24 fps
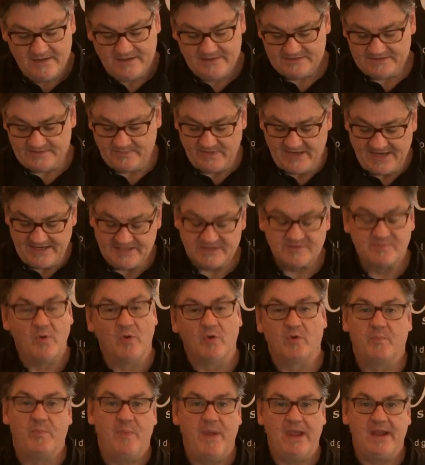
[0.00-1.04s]
some nice
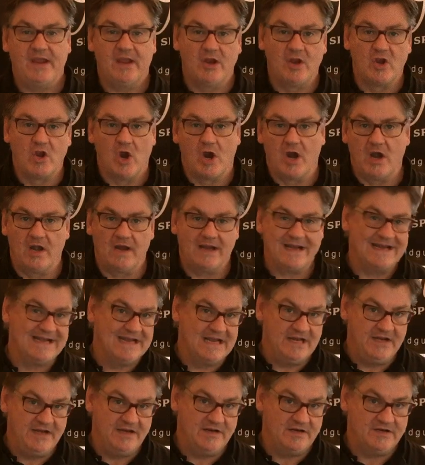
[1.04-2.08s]
smoked bacon, garlic, and
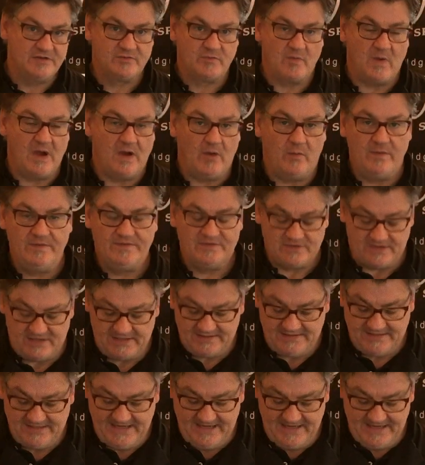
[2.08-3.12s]
onion as well we
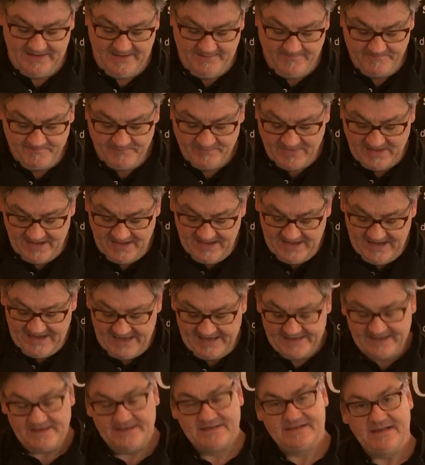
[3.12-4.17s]
sauteed.
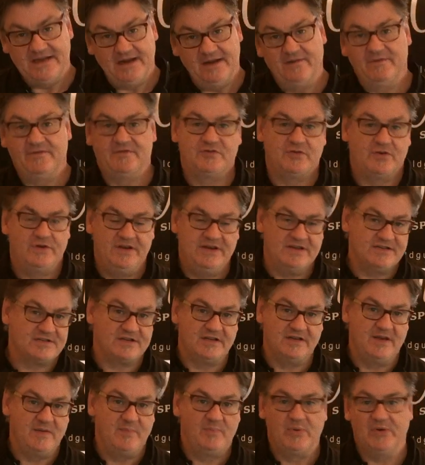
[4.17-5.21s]
And instead of
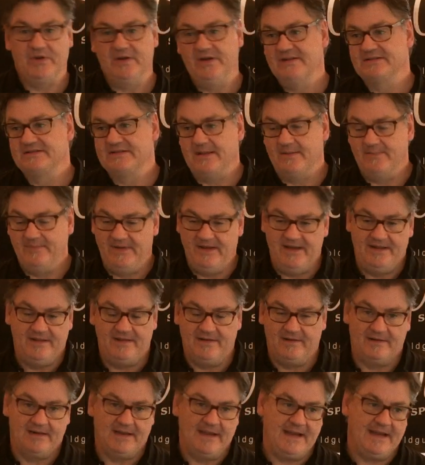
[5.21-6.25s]
traditionally putting something in
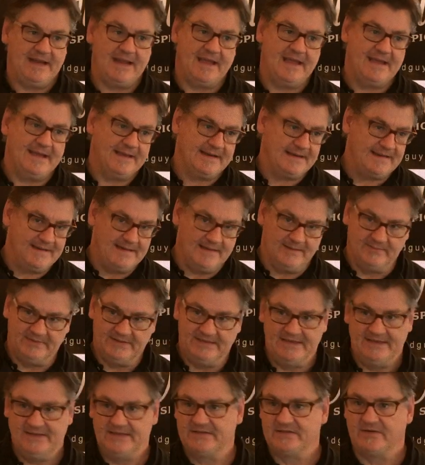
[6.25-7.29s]
there like
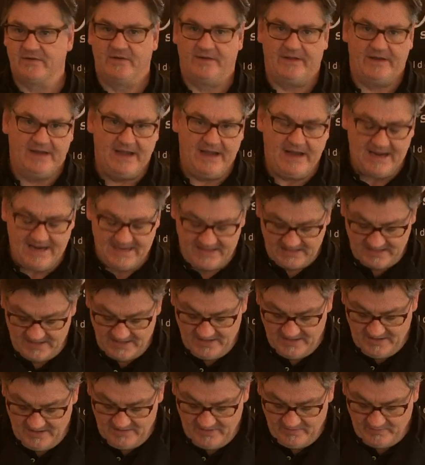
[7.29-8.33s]
giblets or the neck,
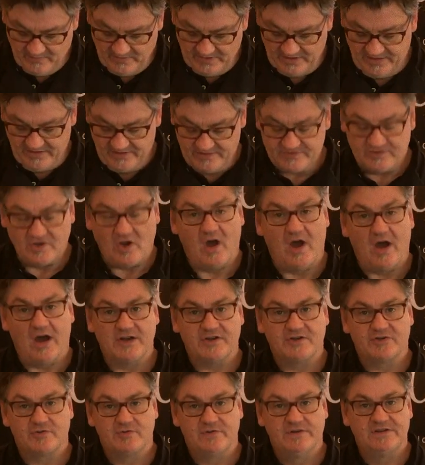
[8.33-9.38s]
we're going to use a hot
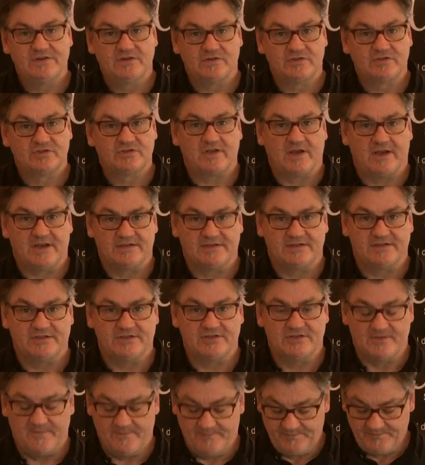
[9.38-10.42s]
chorizo
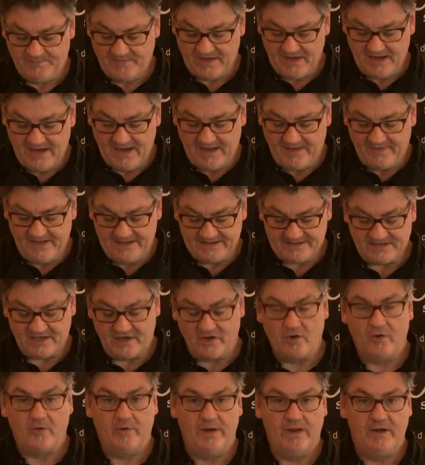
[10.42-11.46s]
sausage. And that's
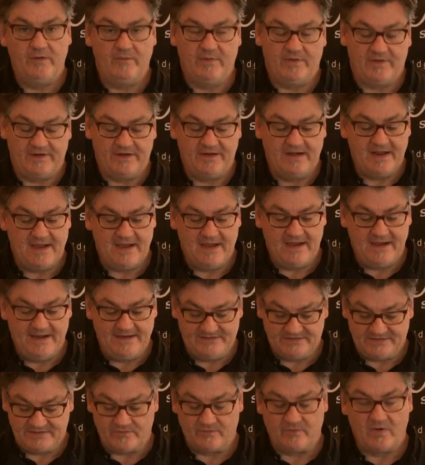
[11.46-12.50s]
going to go in with a
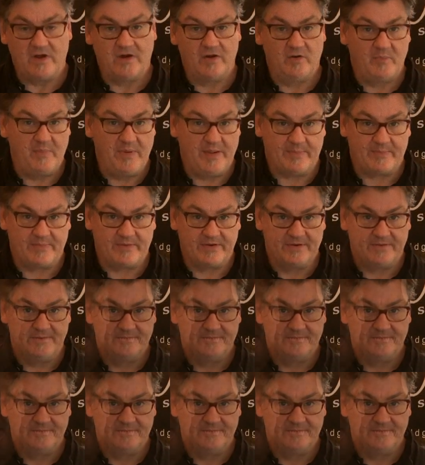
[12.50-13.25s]
nice Serrano pepper.